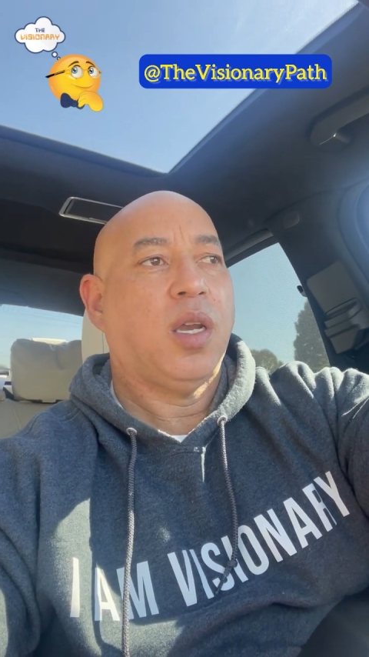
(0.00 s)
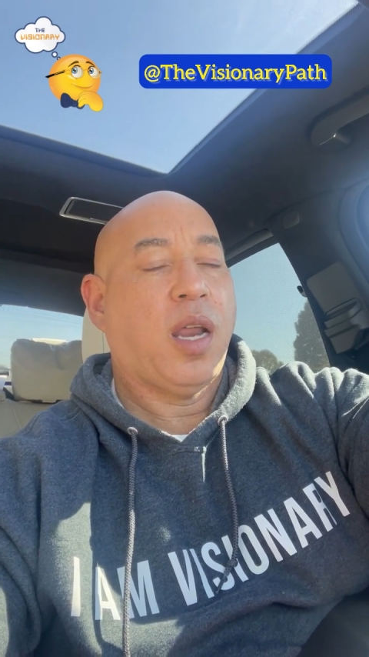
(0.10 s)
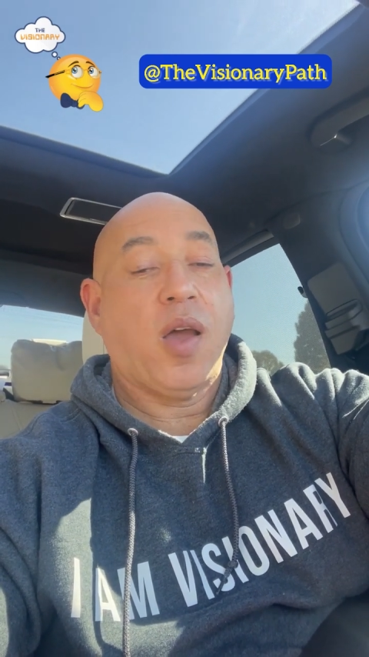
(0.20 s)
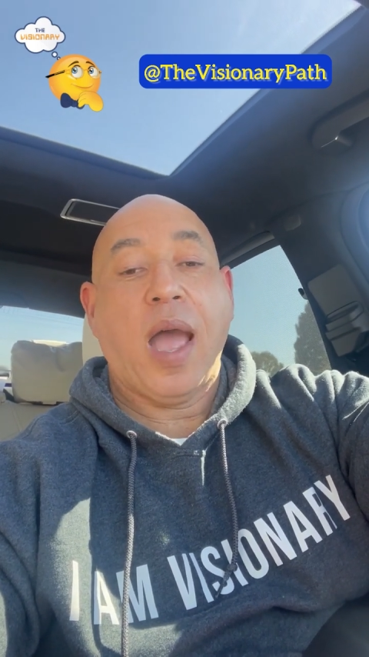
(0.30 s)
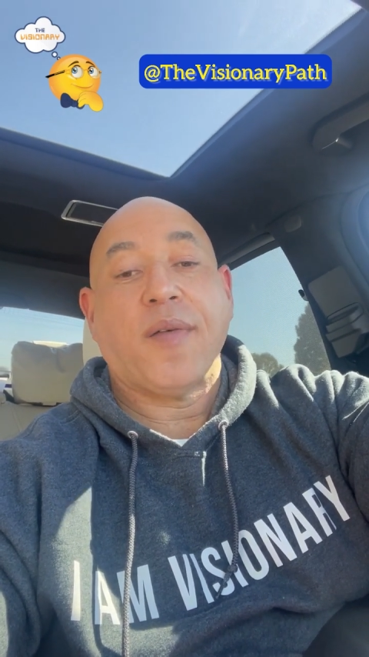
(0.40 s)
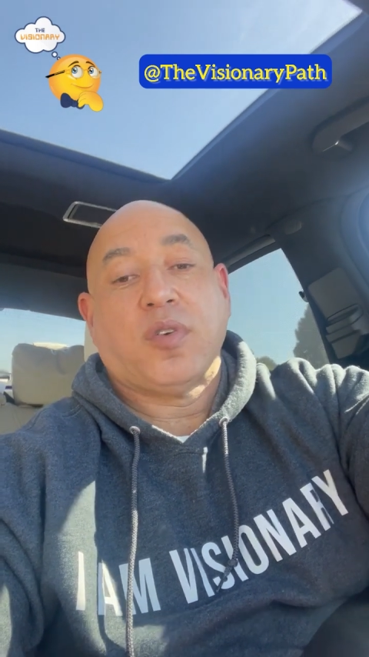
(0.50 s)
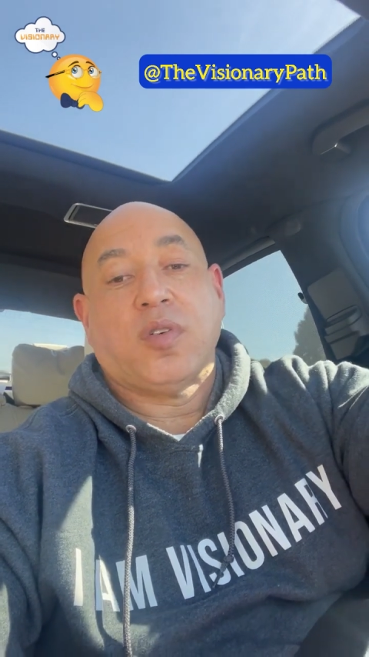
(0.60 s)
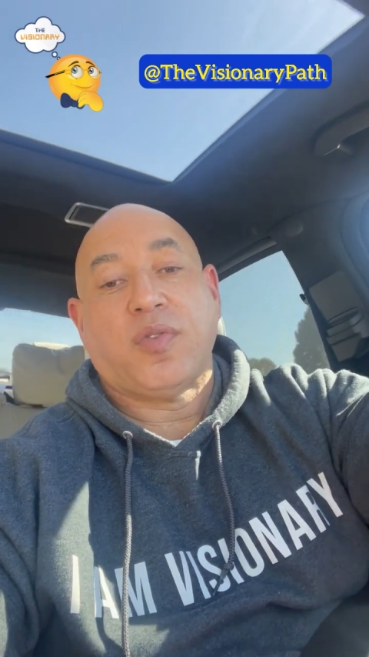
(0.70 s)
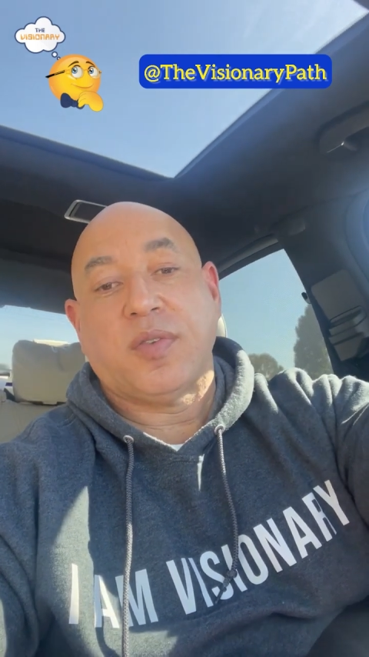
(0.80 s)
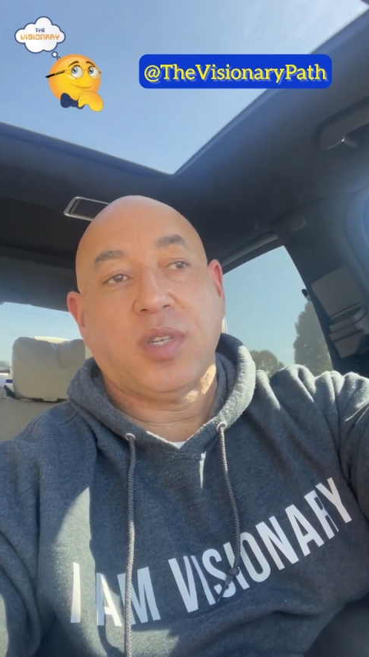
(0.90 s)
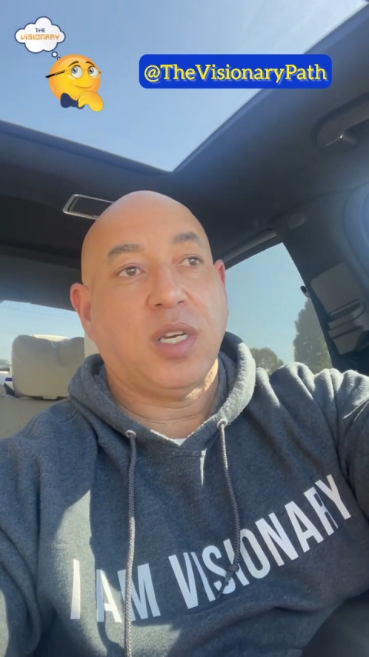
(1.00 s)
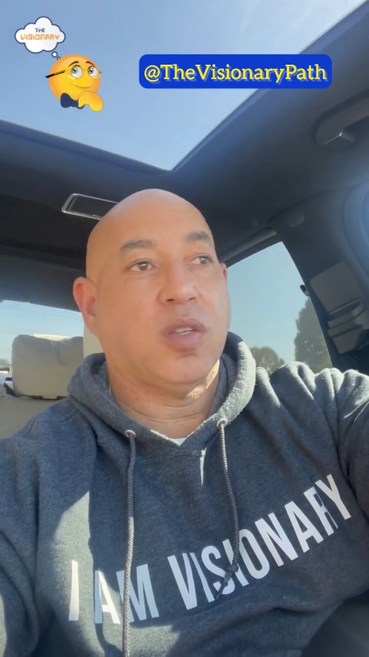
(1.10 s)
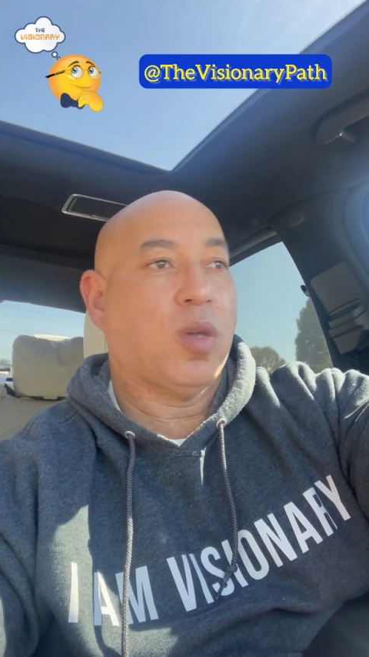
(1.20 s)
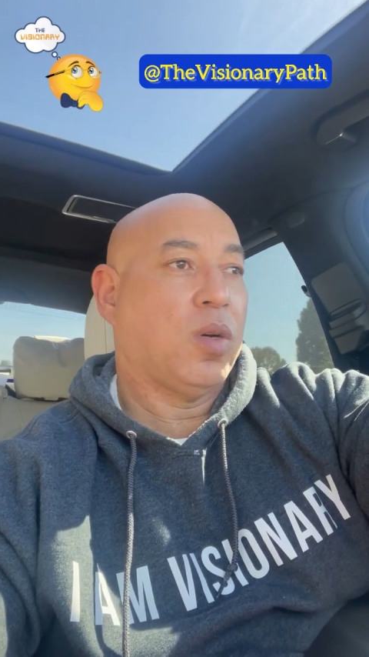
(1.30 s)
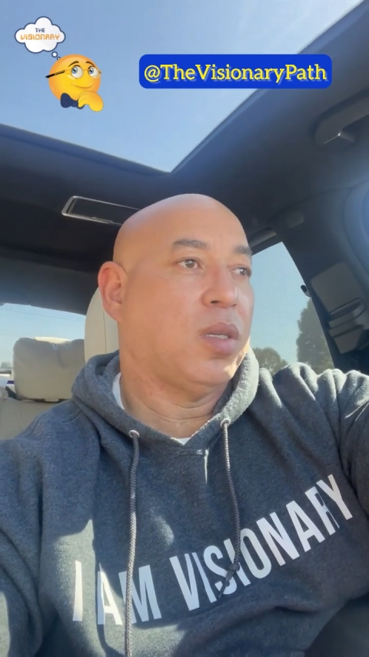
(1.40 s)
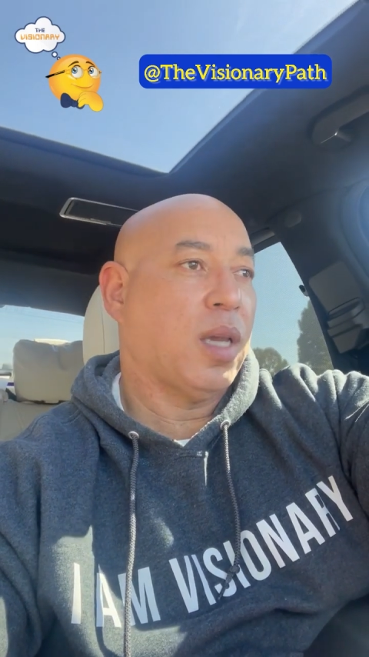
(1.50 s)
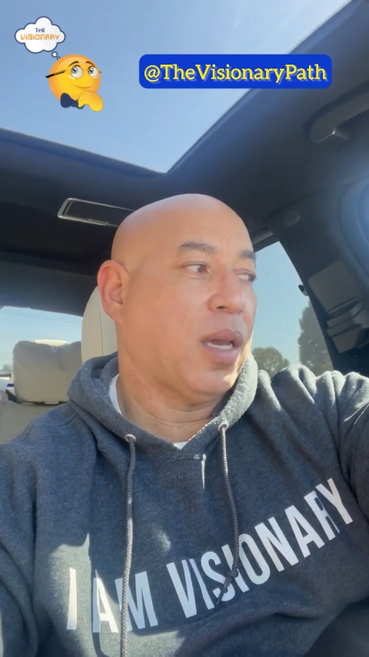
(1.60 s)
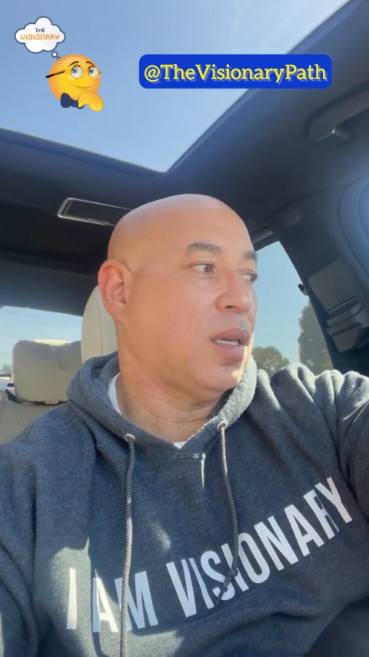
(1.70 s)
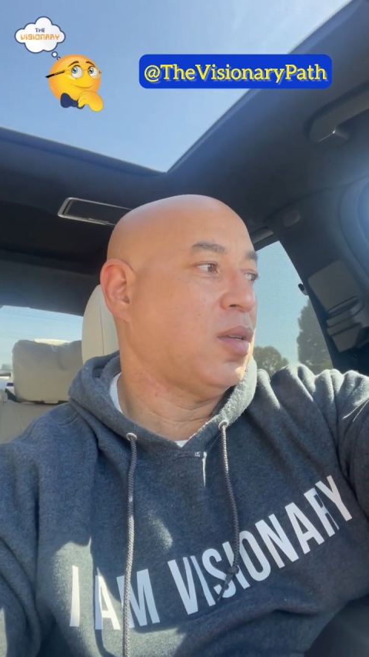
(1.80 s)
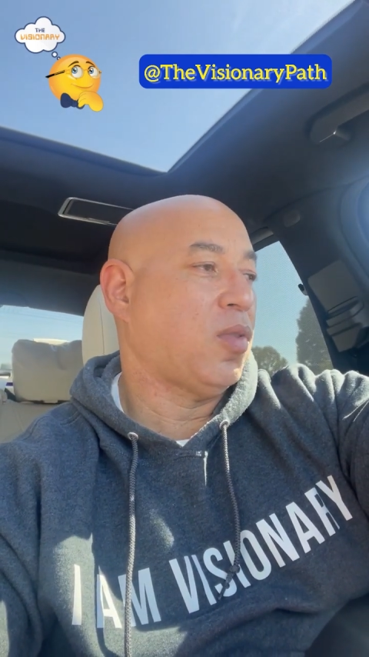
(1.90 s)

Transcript: Now, after 15 or 30 seconds,